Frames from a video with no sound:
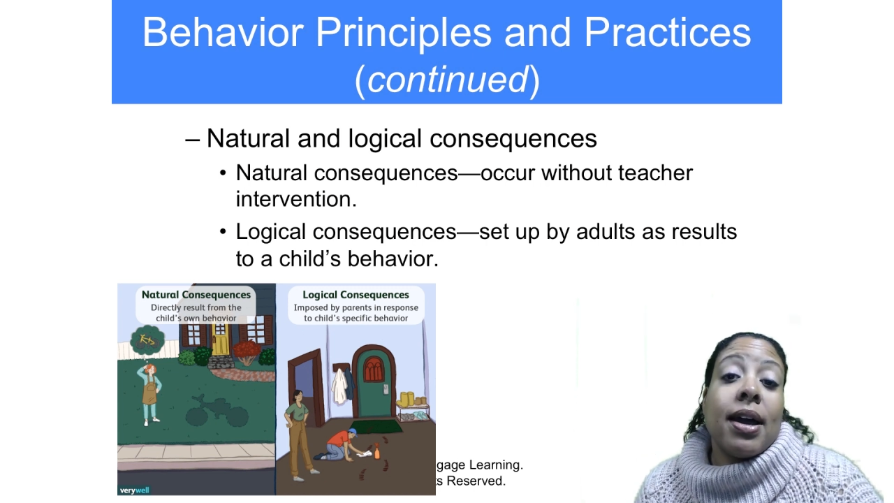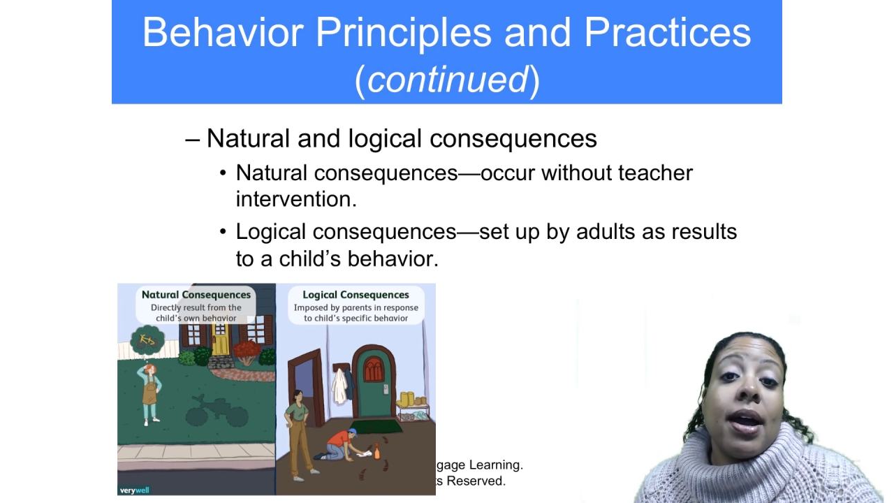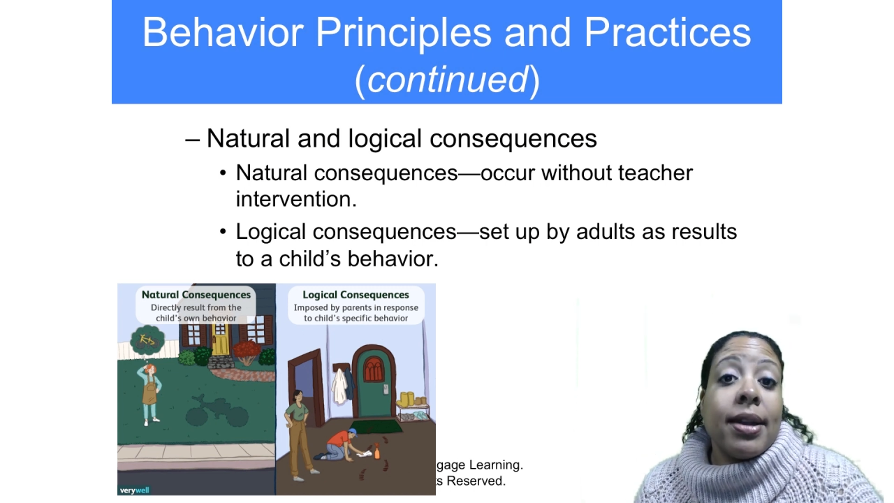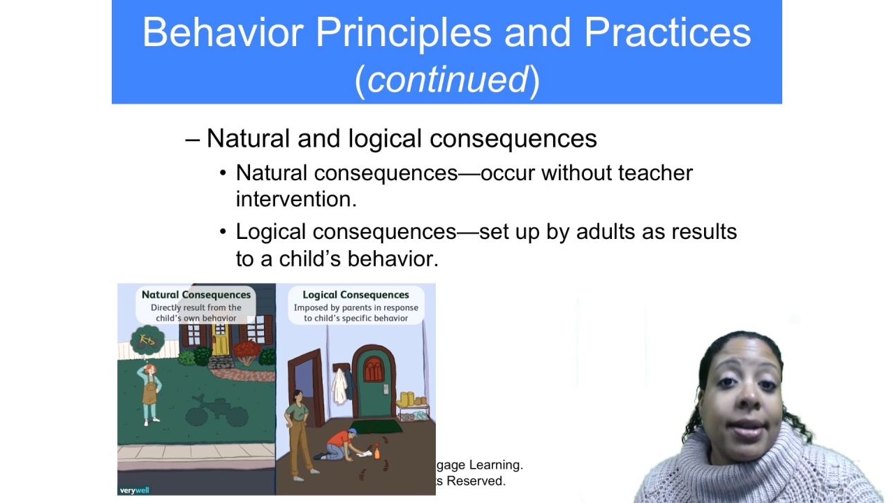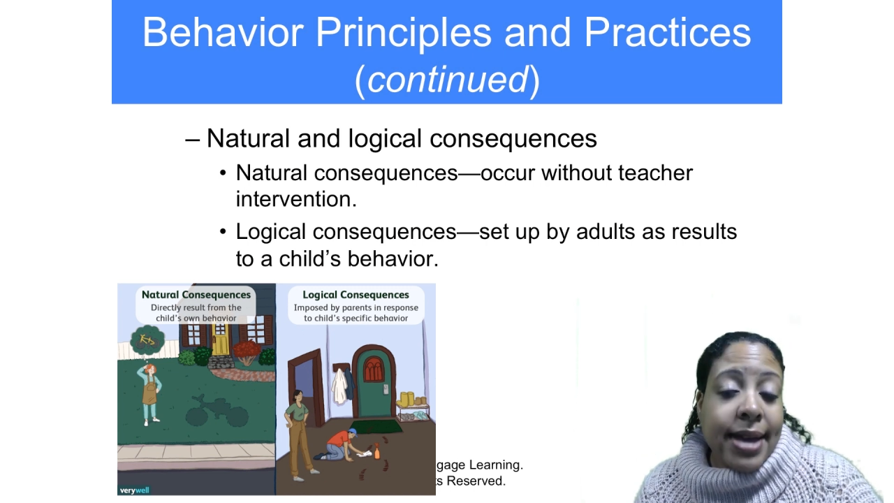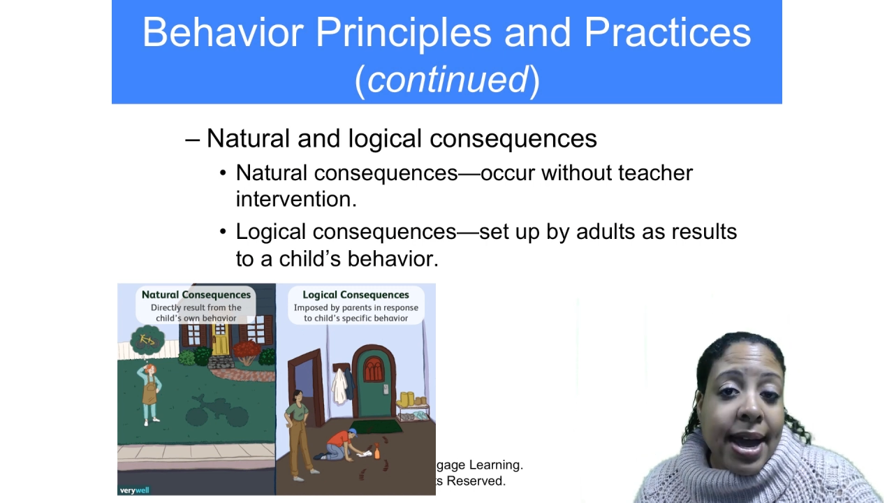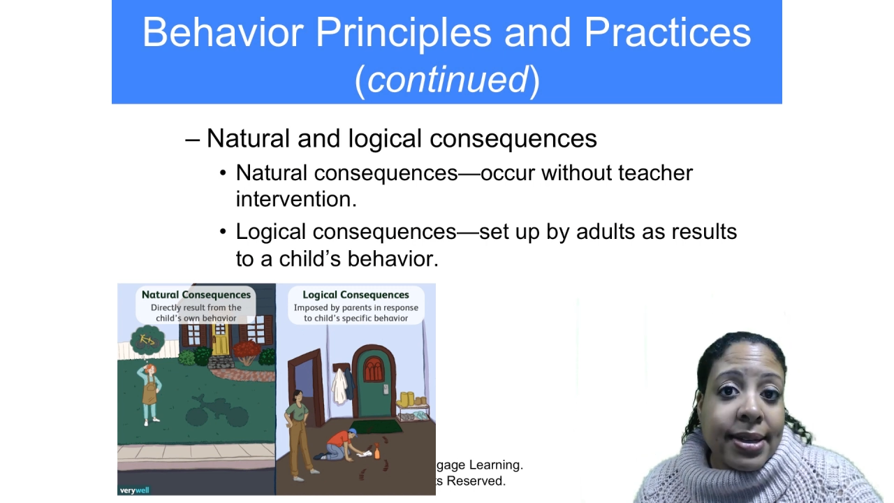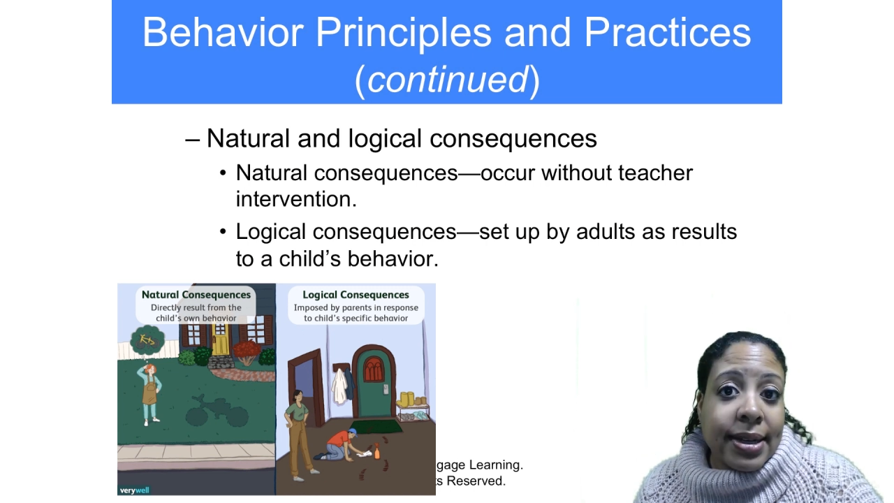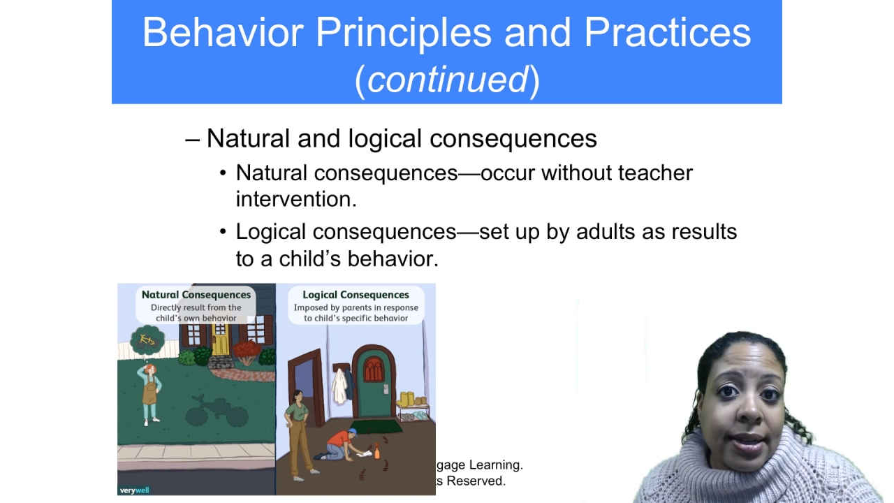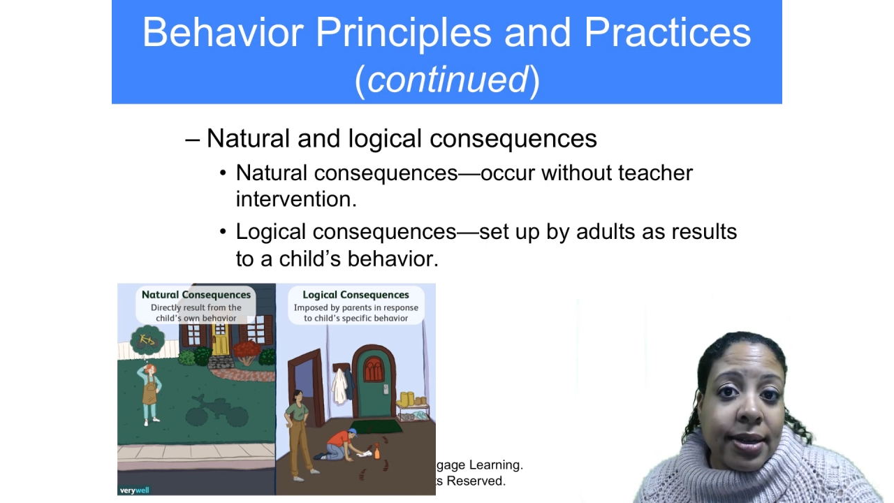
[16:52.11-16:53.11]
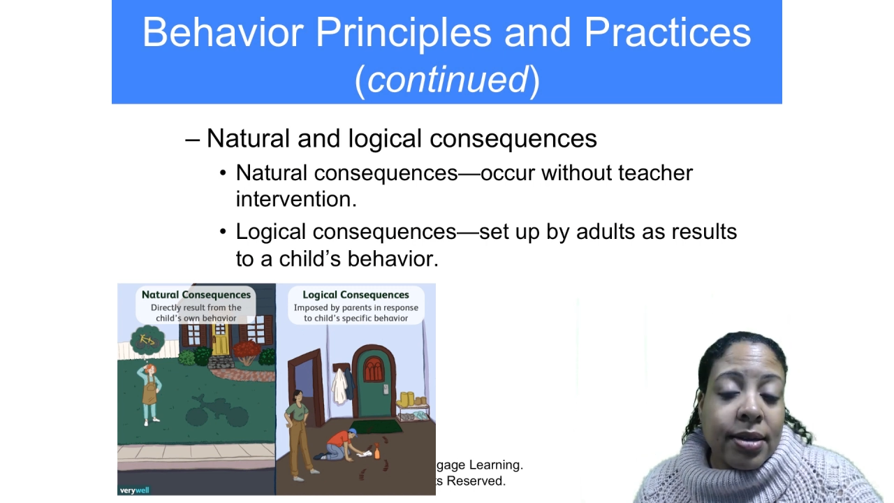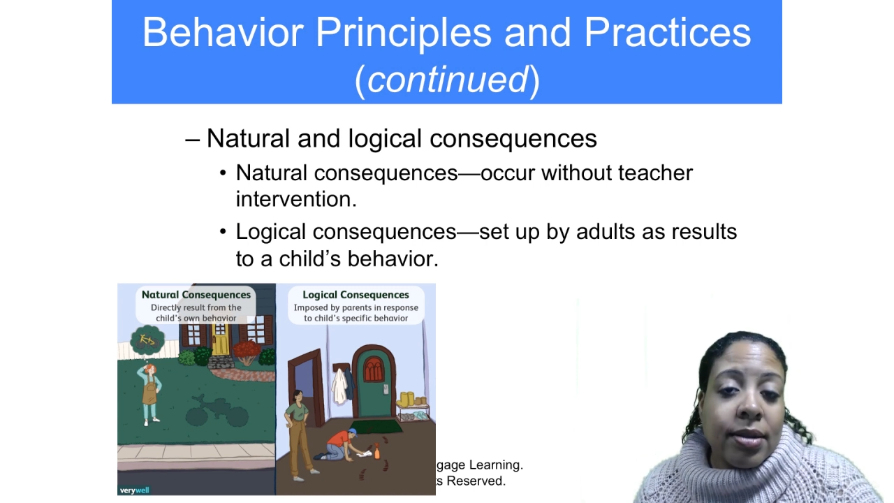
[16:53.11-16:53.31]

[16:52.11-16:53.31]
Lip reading: unattended,